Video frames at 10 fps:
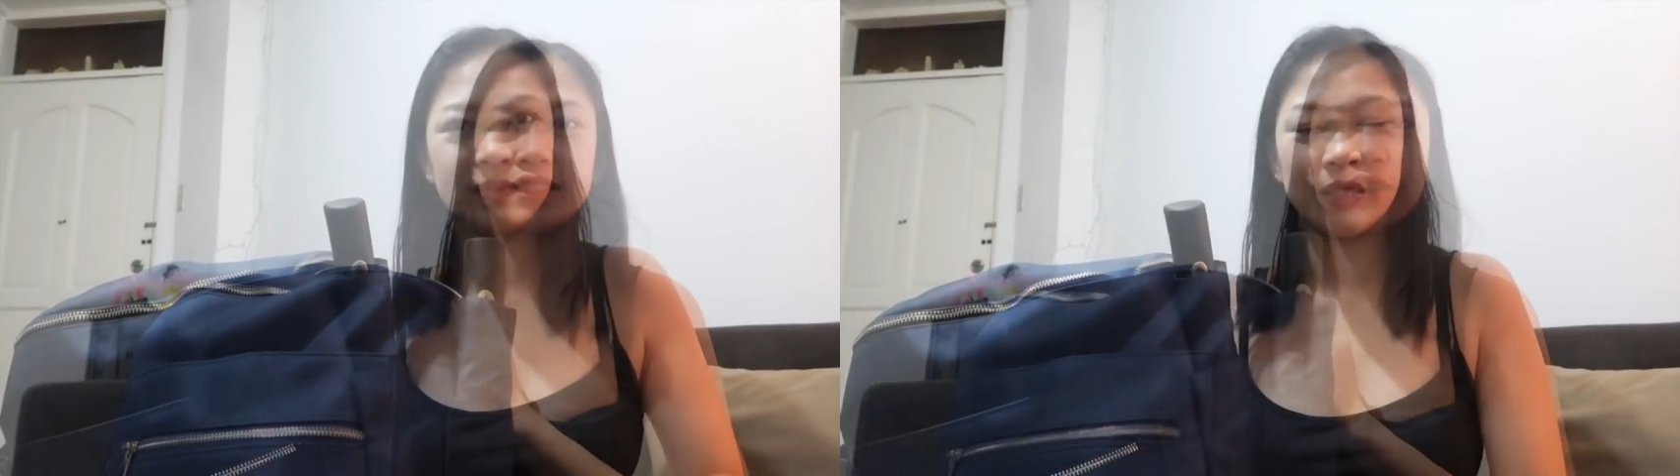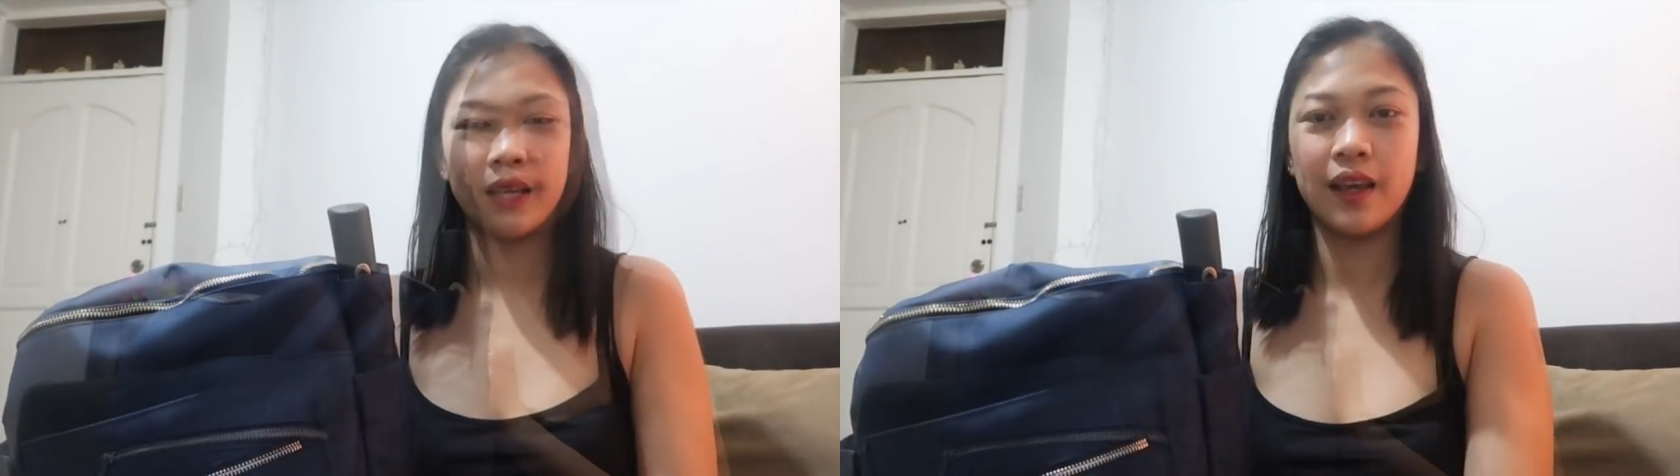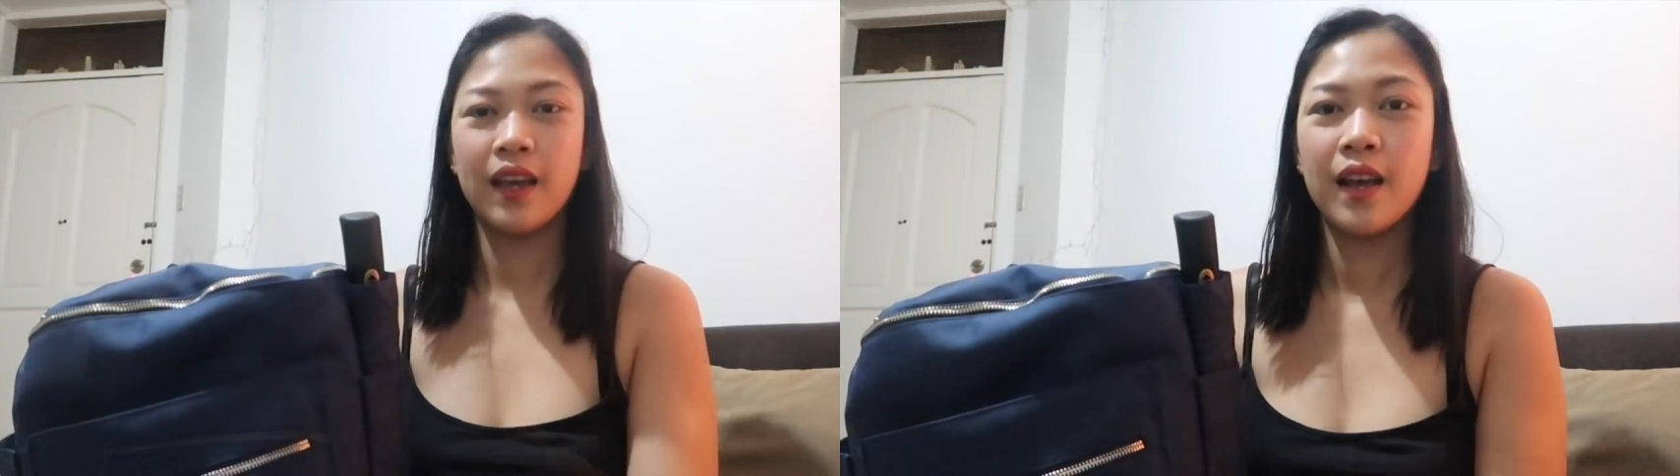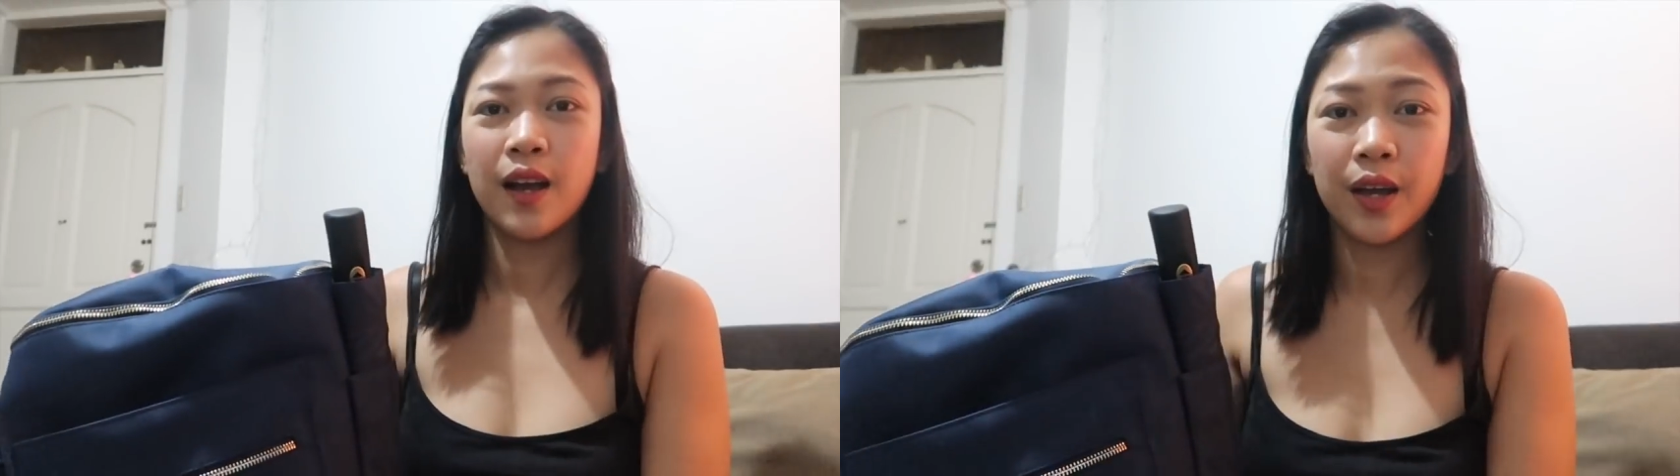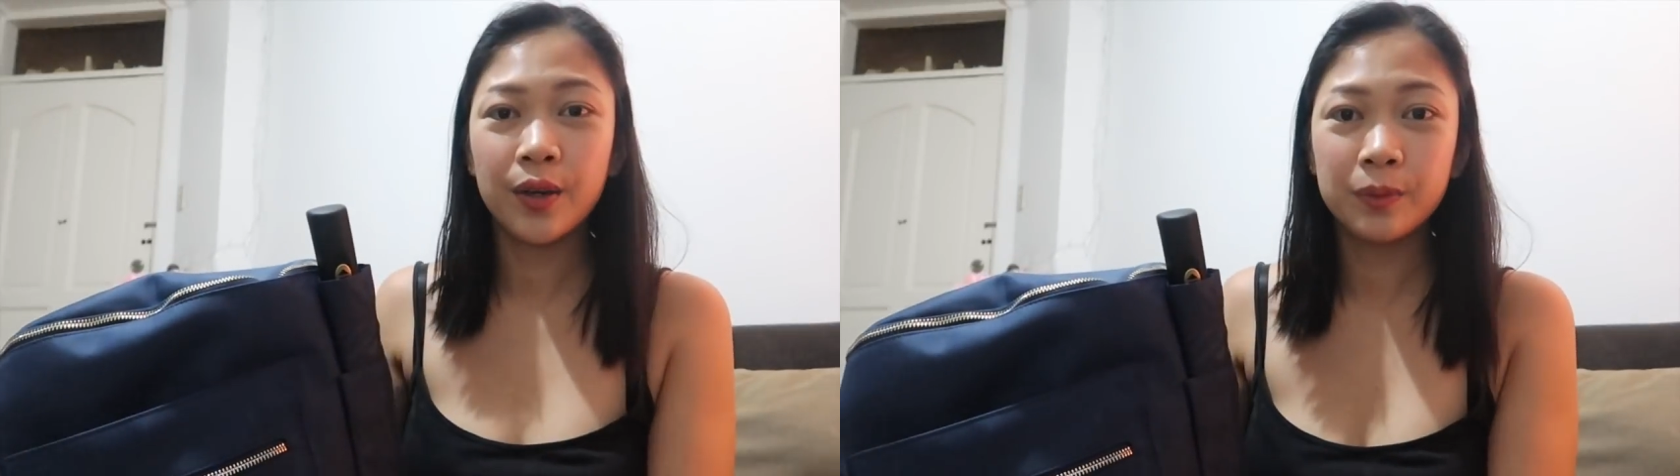So,
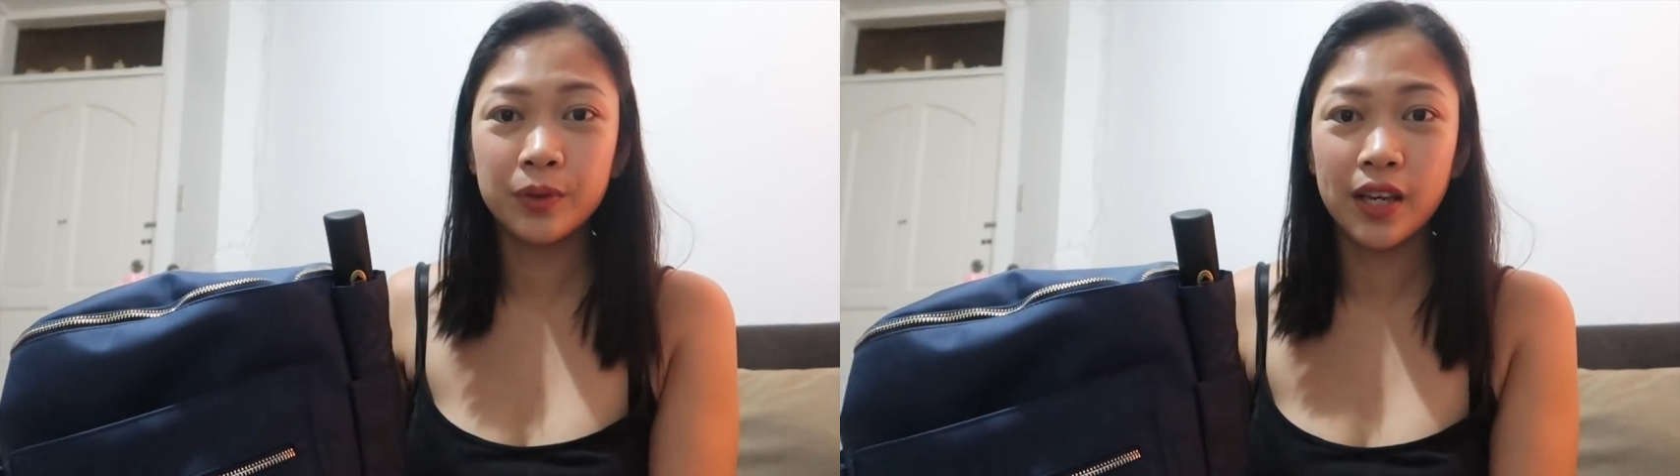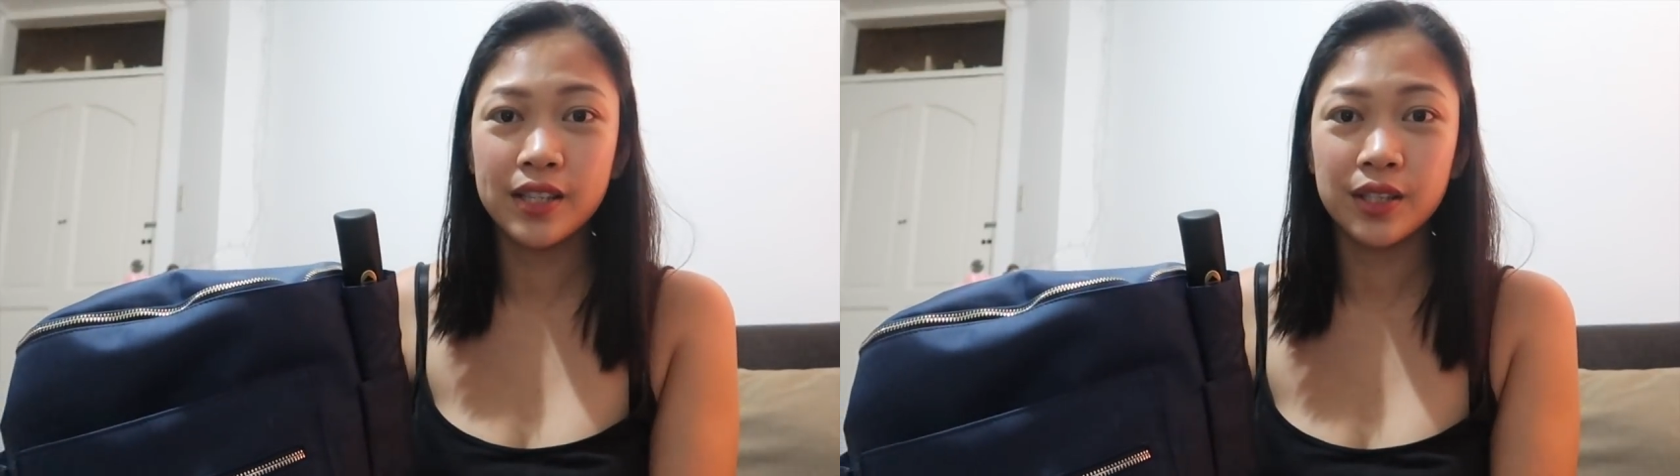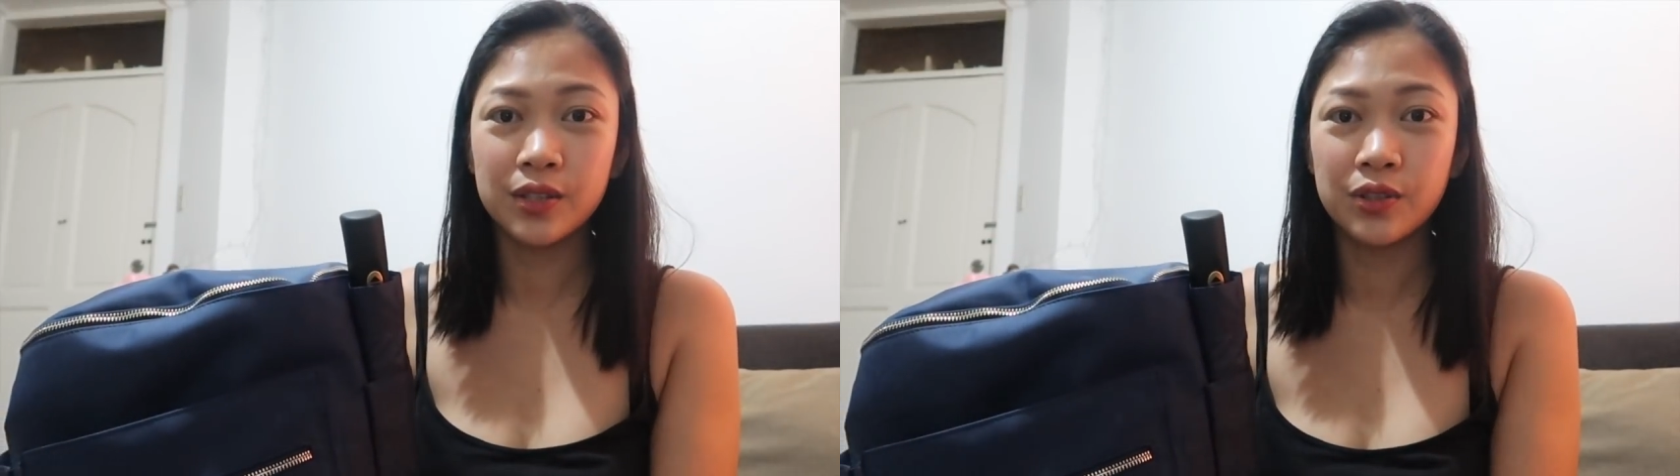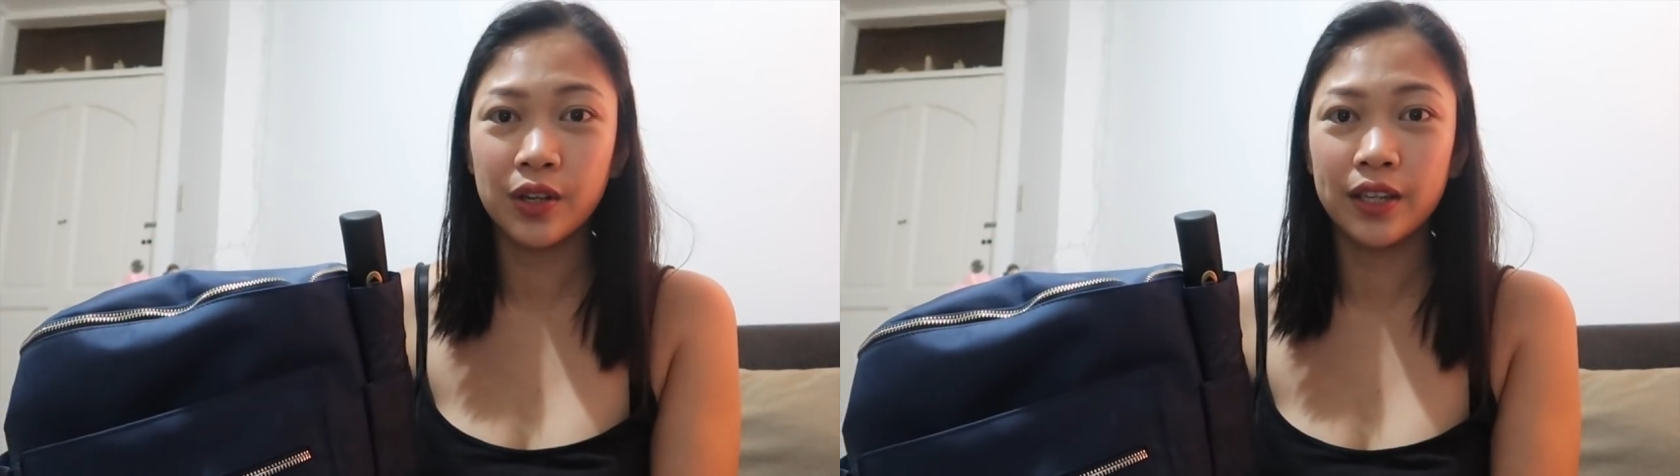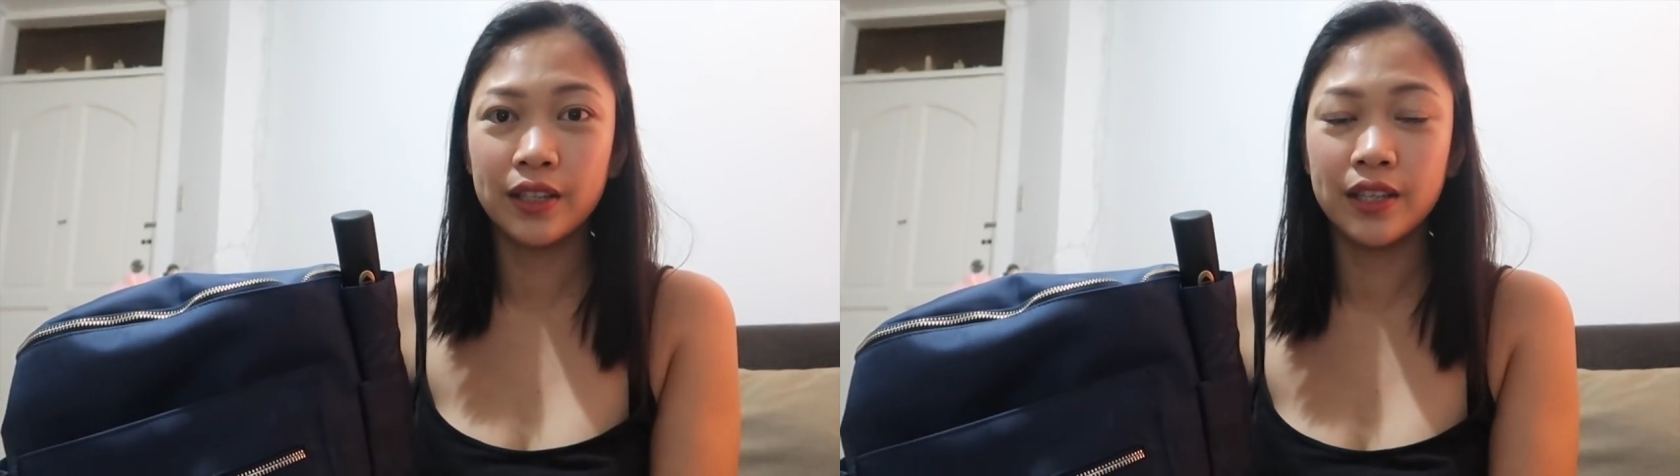I hope you guys
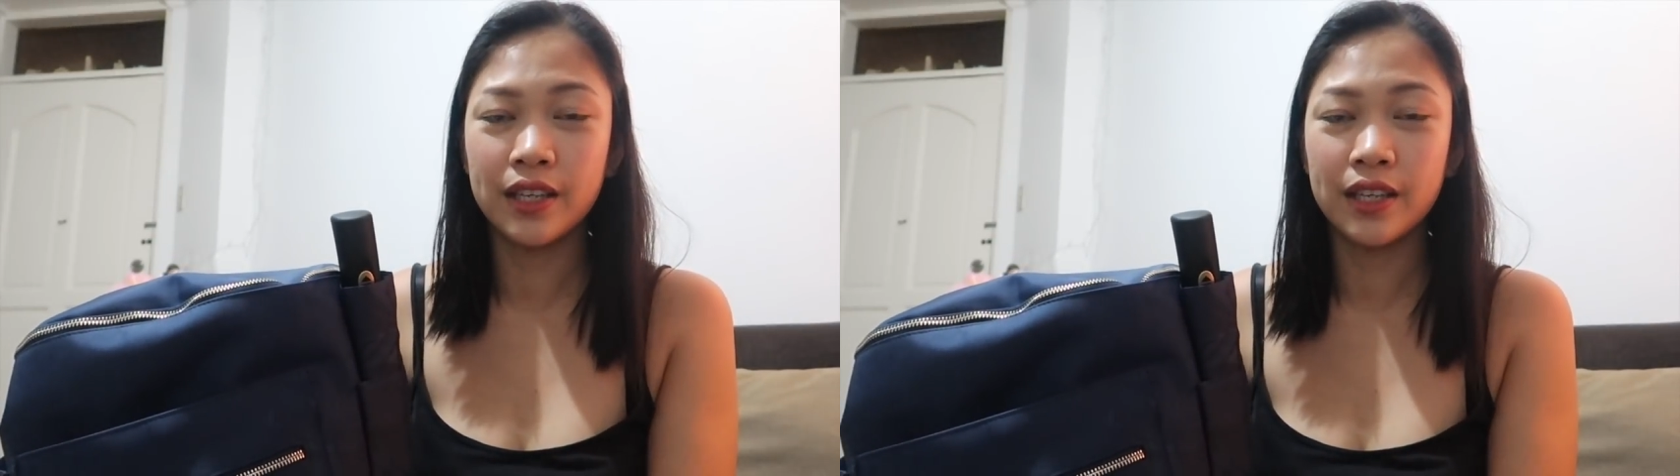enjoyed